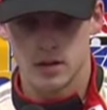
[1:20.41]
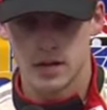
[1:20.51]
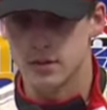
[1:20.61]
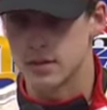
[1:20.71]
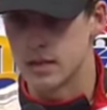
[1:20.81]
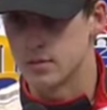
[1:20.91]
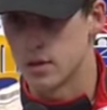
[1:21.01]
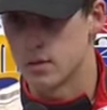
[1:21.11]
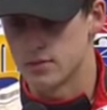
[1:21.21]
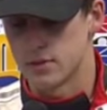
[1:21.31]
and your team's
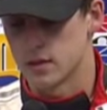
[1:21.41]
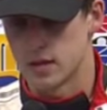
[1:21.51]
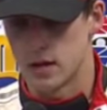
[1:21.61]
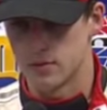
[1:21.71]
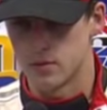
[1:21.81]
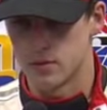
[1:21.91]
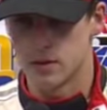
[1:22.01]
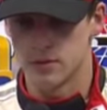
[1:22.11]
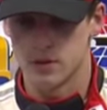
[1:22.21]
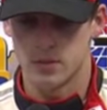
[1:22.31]
always really confident
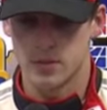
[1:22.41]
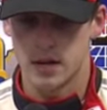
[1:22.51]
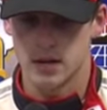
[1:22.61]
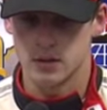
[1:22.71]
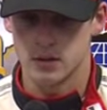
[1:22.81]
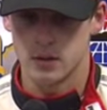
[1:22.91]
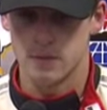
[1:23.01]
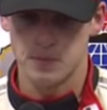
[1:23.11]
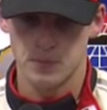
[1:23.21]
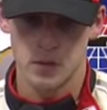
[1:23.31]
whenever you come back here. So
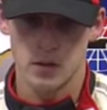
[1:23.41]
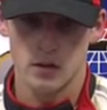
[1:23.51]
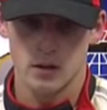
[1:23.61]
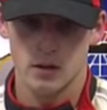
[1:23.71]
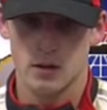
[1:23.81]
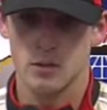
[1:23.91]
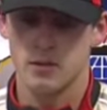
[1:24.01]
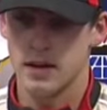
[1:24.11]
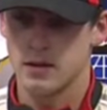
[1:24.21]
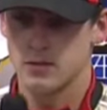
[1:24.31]

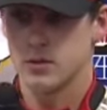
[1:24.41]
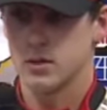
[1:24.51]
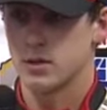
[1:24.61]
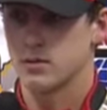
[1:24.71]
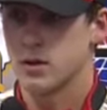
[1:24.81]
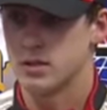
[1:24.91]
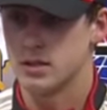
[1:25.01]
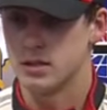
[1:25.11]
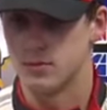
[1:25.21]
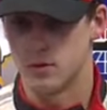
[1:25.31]
we've had really good runs
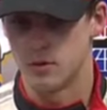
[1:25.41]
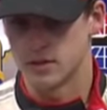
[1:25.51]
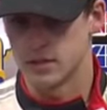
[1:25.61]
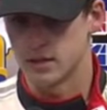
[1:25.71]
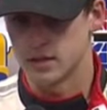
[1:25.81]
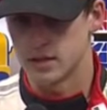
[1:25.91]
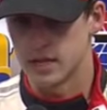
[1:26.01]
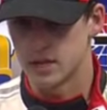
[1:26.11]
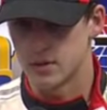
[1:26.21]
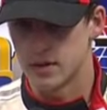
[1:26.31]
in both series and
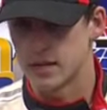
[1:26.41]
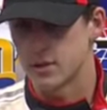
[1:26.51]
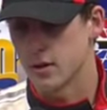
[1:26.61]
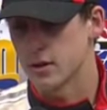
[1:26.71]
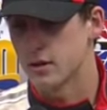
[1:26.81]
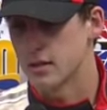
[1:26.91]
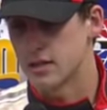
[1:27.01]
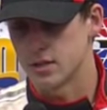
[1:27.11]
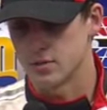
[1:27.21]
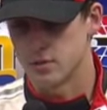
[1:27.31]
Nationwide and Truck here.
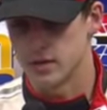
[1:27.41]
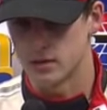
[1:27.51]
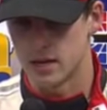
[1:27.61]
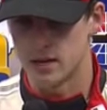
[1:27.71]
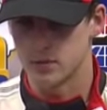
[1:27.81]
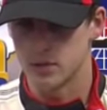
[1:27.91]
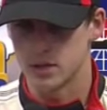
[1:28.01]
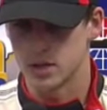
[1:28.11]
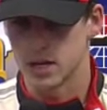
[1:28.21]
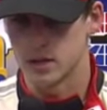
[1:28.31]
Last year, we had a really
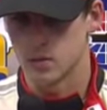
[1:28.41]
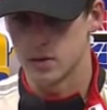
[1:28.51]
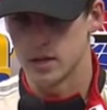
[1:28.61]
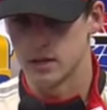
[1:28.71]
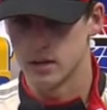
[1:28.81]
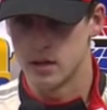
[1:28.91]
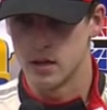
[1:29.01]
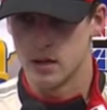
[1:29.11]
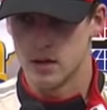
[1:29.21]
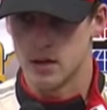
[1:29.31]
good shot at the win, and
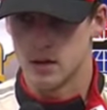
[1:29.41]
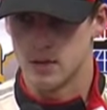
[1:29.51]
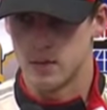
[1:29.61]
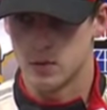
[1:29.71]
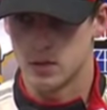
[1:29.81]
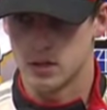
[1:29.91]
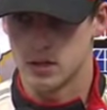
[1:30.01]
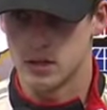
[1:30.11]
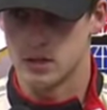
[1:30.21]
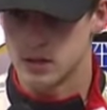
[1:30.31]
unfortunately,